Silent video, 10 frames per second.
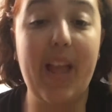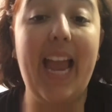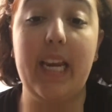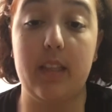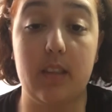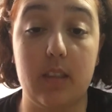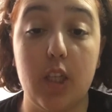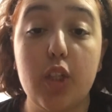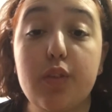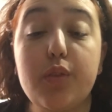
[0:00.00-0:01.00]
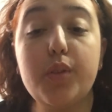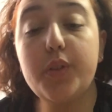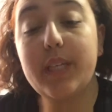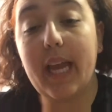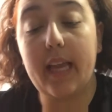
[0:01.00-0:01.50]
anything. So
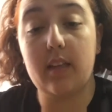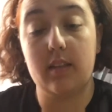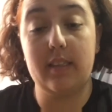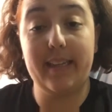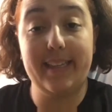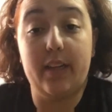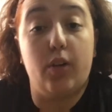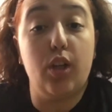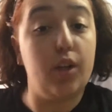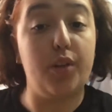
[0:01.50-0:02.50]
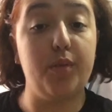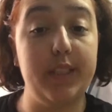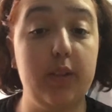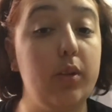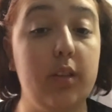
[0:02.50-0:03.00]
there are a lot of
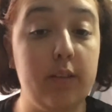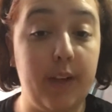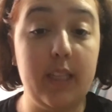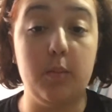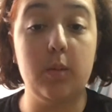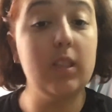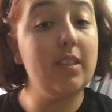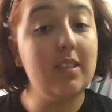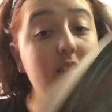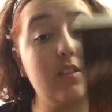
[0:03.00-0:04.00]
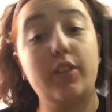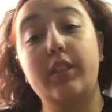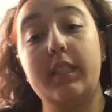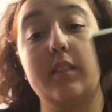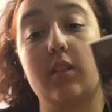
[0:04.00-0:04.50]
resources available because this is
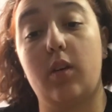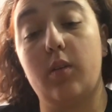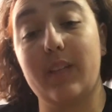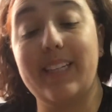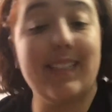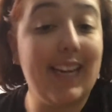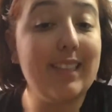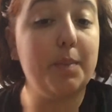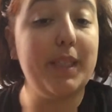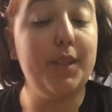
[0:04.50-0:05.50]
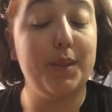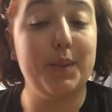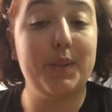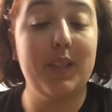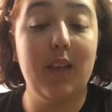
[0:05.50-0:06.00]
30 years old and it has been
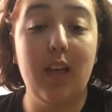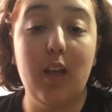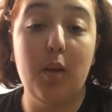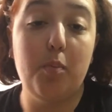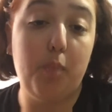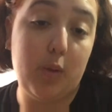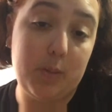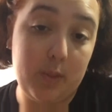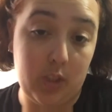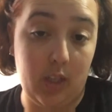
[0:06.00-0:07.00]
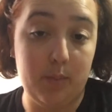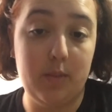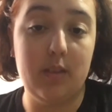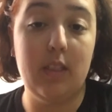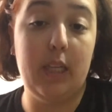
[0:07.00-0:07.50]
used multiple
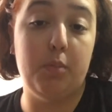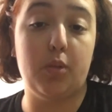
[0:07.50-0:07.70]
times in